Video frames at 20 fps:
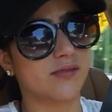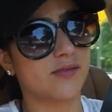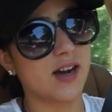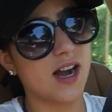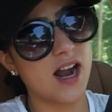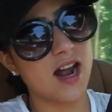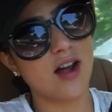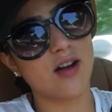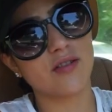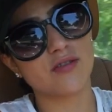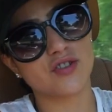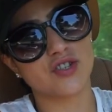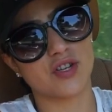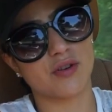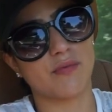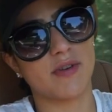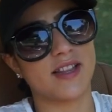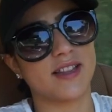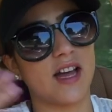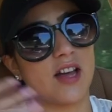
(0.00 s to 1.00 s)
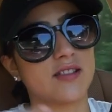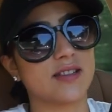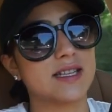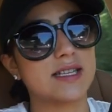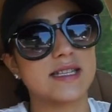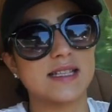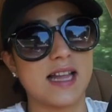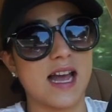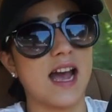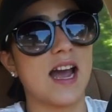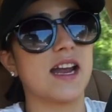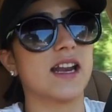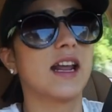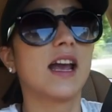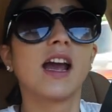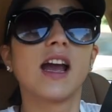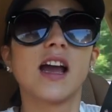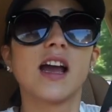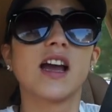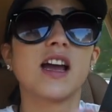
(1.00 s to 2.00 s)
around, she went down the slide.
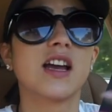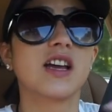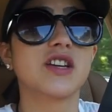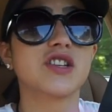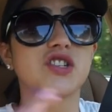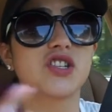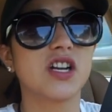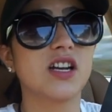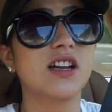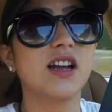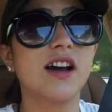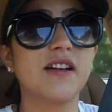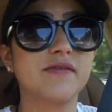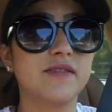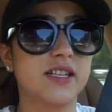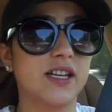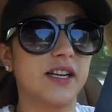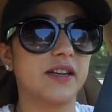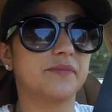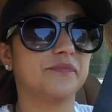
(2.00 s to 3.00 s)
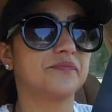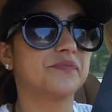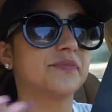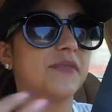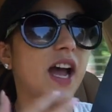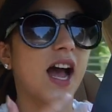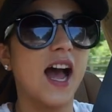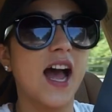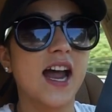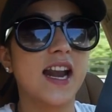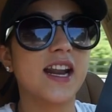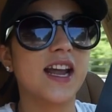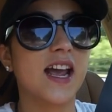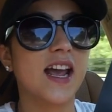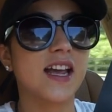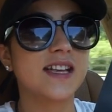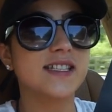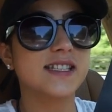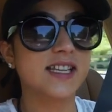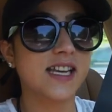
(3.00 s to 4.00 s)
She loved it.
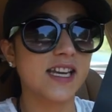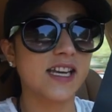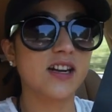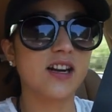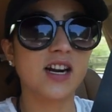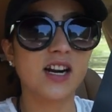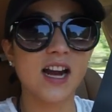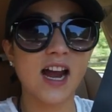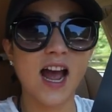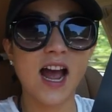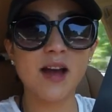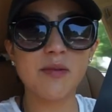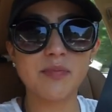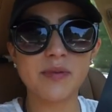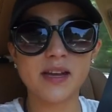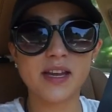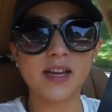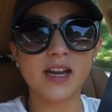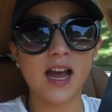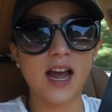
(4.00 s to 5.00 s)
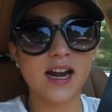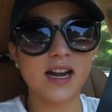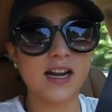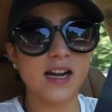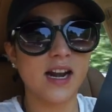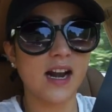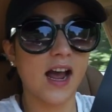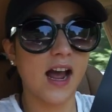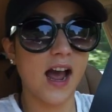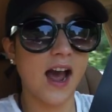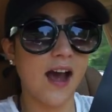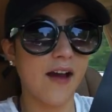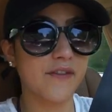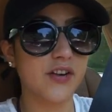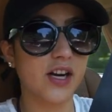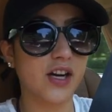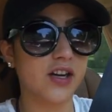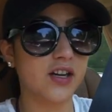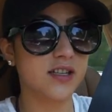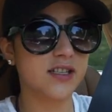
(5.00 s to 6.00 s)
And seeing her happy and
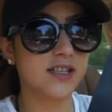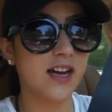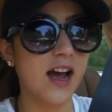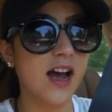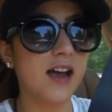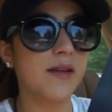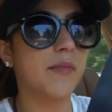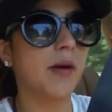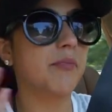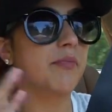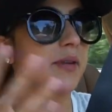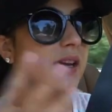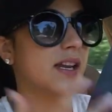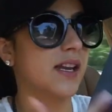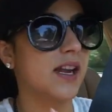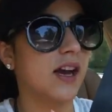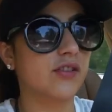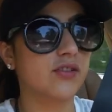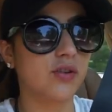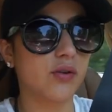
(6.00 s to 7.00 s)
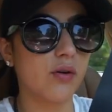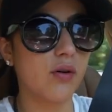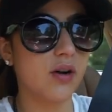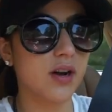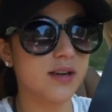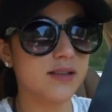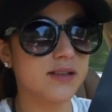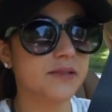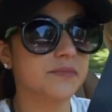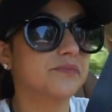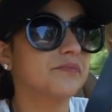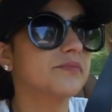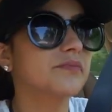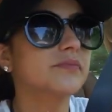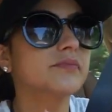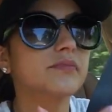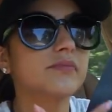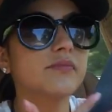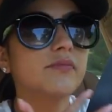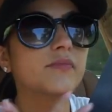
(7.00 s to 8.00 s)
having a good time and being outdoors
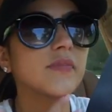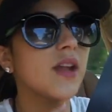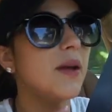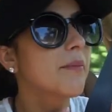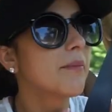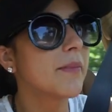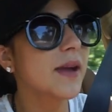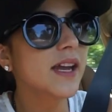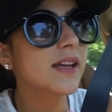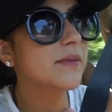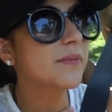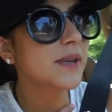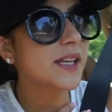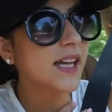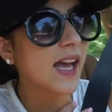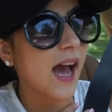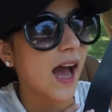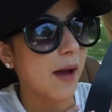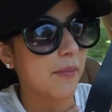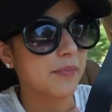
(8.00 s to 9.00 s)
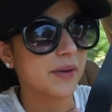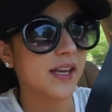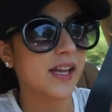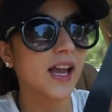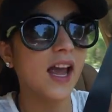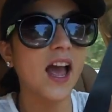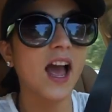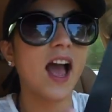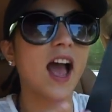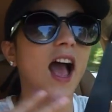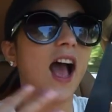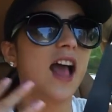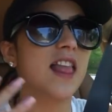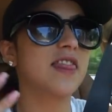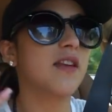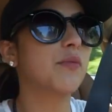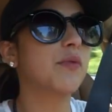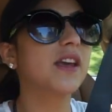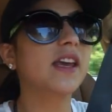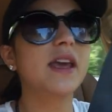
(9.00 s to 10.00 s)
made me happy.
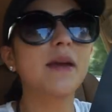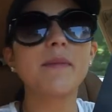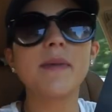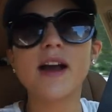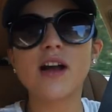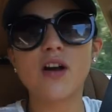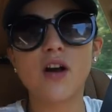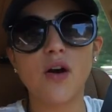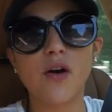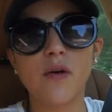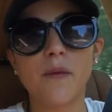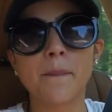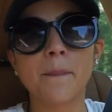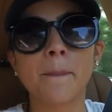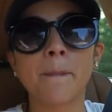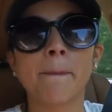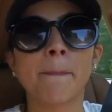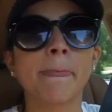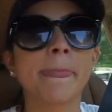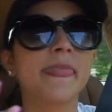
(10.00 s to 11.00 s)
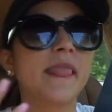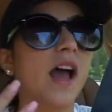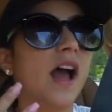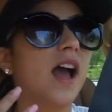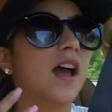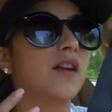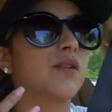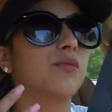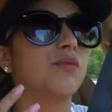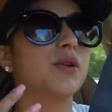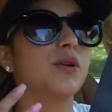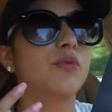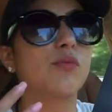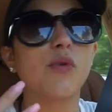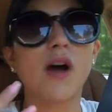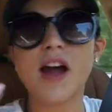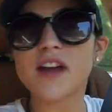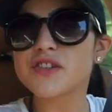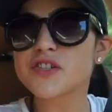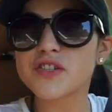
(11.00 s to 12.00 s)
Then we came back home and we
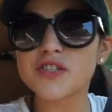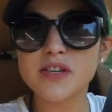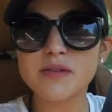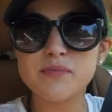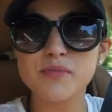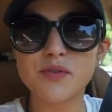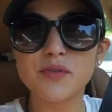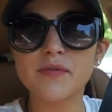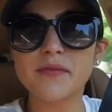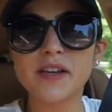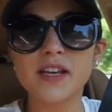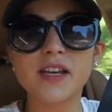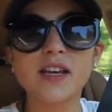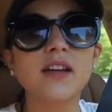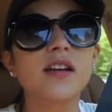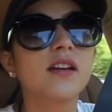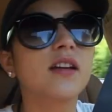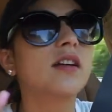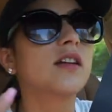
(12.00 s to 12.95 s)
watched a movie.